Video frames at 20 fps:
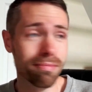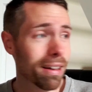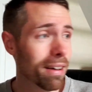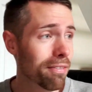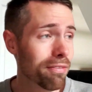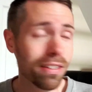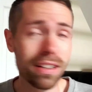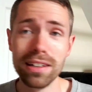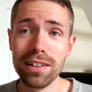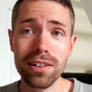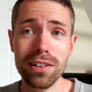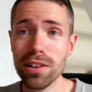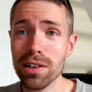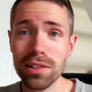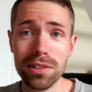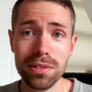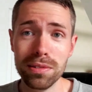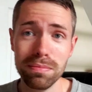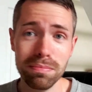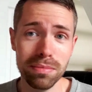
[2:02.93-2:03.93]
I think
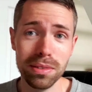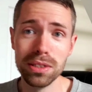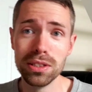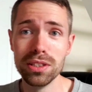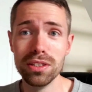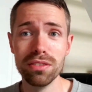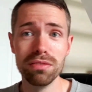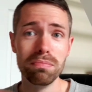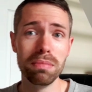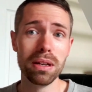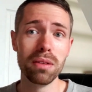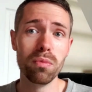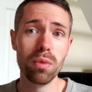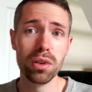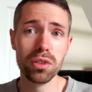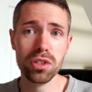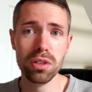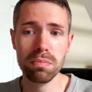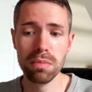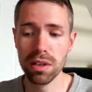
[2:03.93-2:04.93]
God must have been
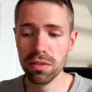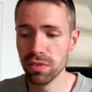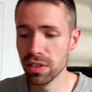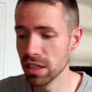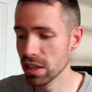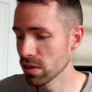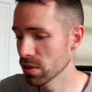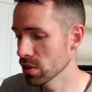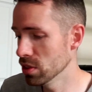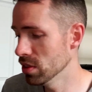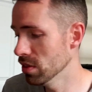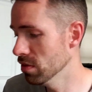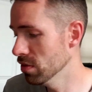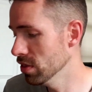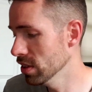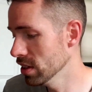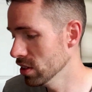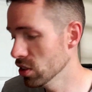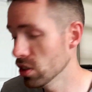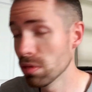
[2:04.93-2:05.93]
watching my video or
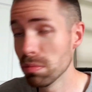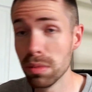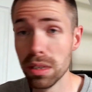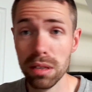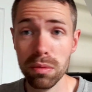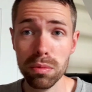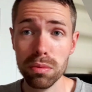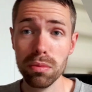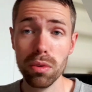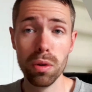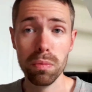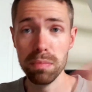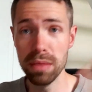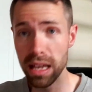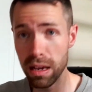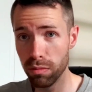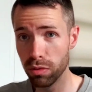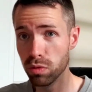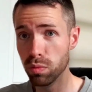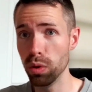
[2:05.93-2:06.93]
something. Somebody up
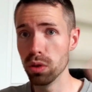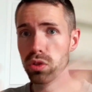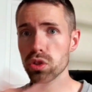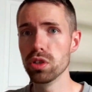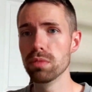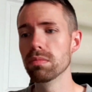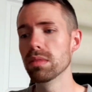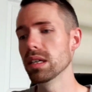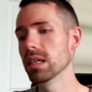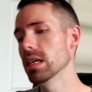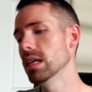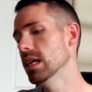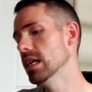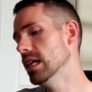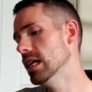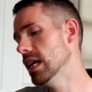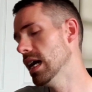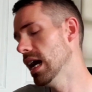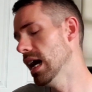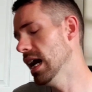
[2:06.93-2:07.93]
there was watching me.
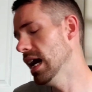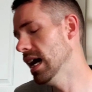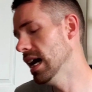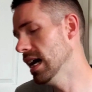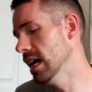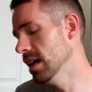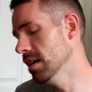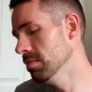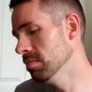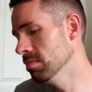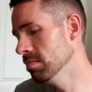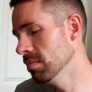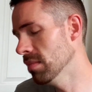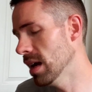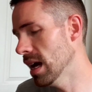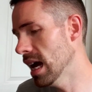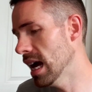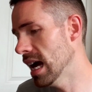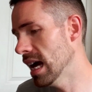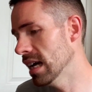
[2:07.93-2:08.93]

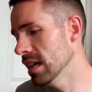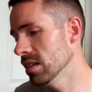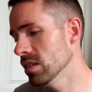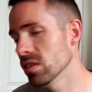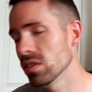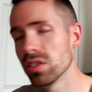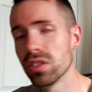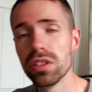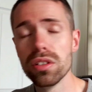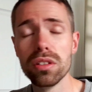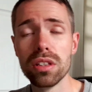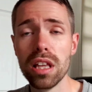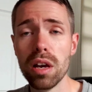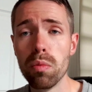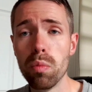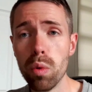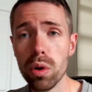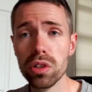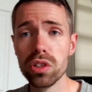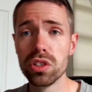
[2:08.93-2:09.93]
And there
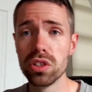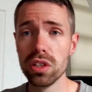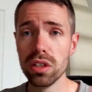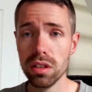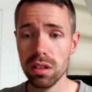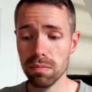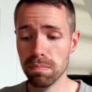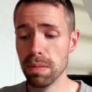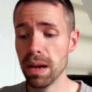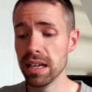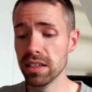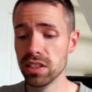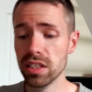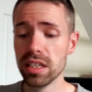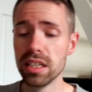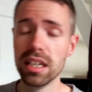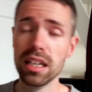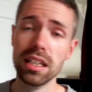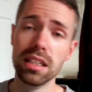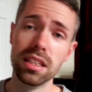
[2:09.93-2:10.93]
was
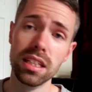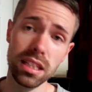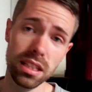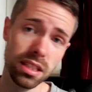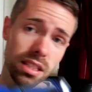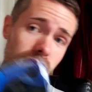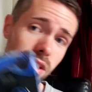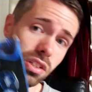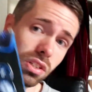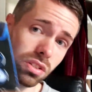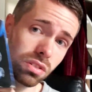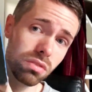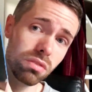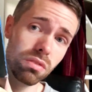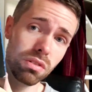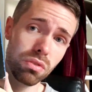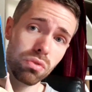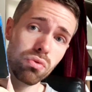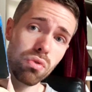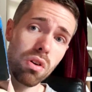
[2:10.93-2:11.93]
basically this
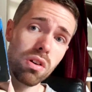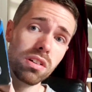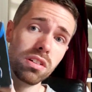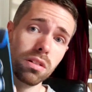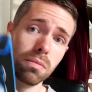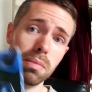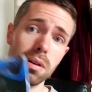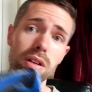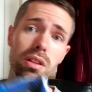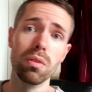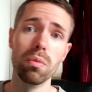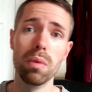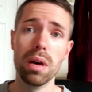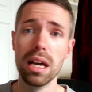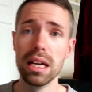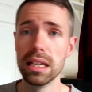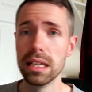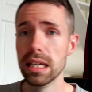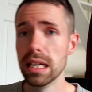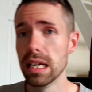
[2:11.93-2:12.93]
grinder, by the
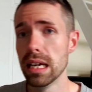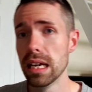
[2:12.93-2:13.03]
way,